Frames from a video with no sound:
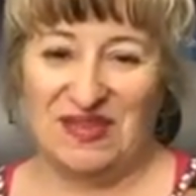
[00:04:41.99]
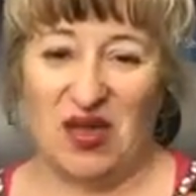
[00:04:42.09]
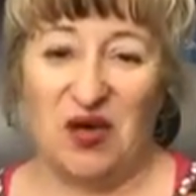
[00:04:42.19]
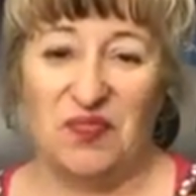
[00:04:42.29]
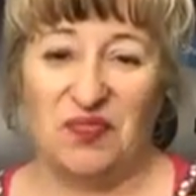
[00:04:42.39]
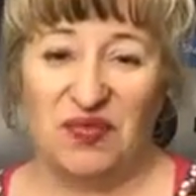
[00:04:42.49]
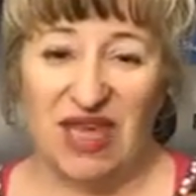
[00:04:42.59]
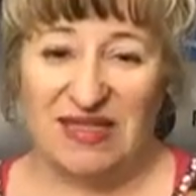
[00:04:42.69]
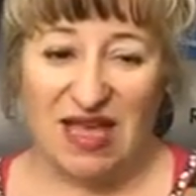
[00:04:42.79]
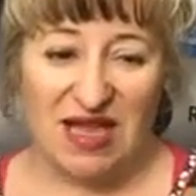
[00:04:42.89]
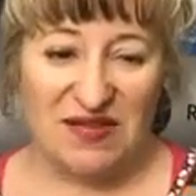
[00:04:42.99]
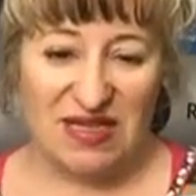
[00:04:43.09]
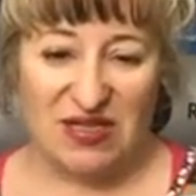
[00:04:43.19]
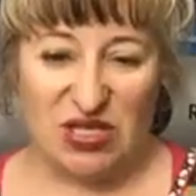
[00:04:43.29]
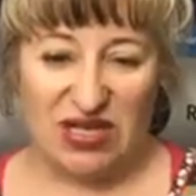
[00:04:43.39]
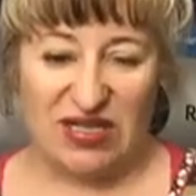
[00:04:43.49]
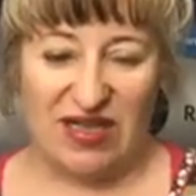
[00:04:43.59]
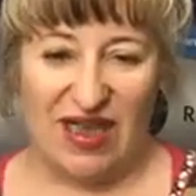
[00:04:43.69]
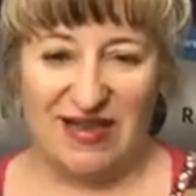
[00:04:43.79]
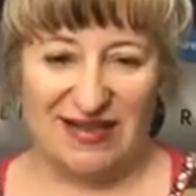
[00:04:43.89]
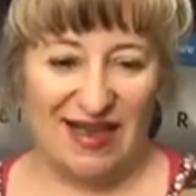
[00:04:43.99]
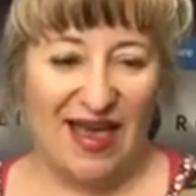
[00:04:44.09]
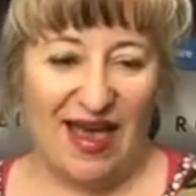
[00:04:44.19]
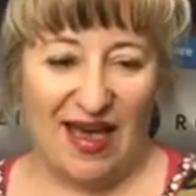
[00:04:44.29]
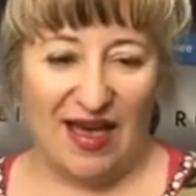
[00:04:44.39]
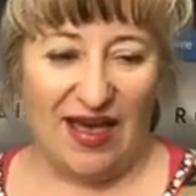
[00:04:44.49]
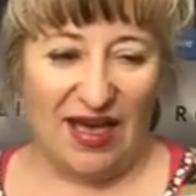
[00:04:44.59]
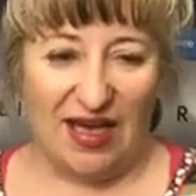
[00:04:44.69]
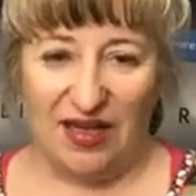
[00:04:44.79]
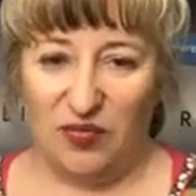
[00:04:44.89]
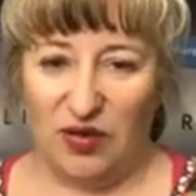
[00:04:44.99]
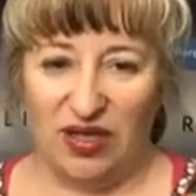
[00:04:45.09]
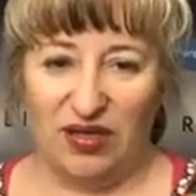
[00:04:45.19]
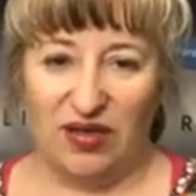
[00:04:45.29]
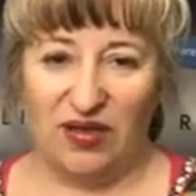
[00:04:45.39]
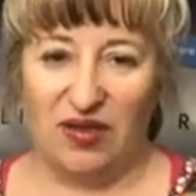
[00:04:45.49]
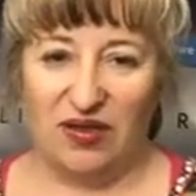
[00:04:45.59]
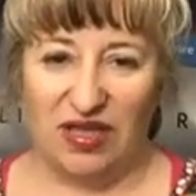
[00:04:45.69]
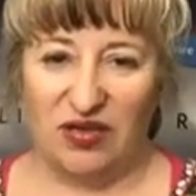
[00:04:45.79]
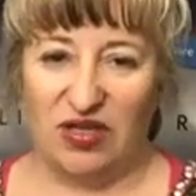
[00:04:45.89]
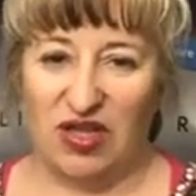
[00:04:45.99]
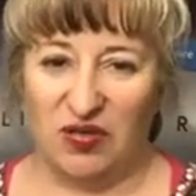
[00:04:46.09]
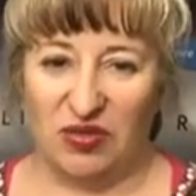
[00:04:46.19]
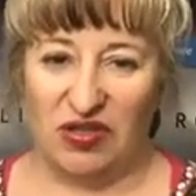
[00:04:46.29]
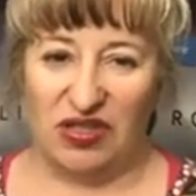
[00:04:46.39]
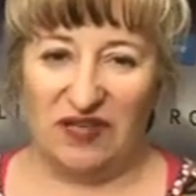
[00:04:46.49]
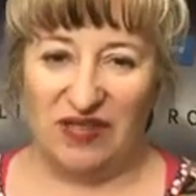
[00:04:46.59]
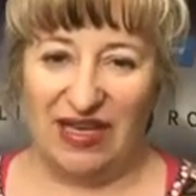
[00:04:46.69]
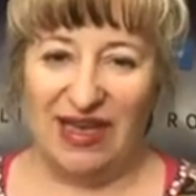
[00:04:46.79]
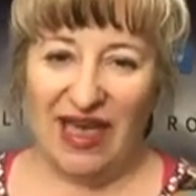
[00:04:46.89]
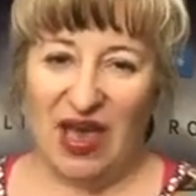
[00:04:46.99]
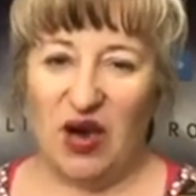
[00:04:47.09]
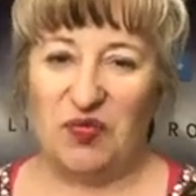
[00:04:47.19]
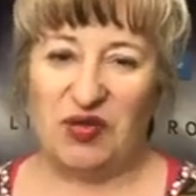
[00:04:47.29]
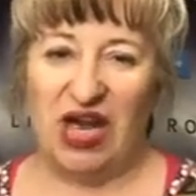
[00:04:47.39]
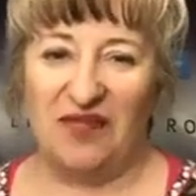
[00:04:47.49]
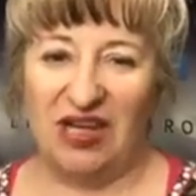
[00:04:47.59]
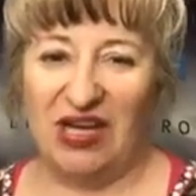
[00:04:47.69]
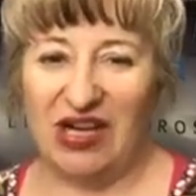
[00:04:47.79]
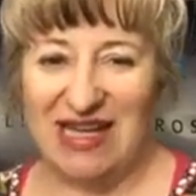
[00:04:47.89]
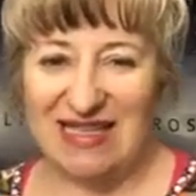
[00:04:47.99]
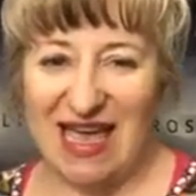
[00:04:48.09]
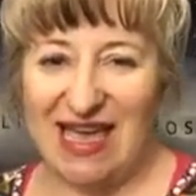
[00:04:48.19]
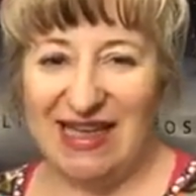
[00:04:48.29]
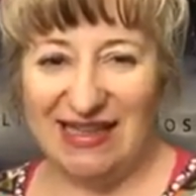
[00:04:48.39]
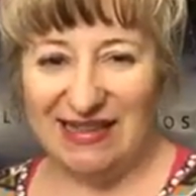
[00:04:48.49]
So that's all I was going to share tonight. I will let you get on with your evening. Hope you're having a great day.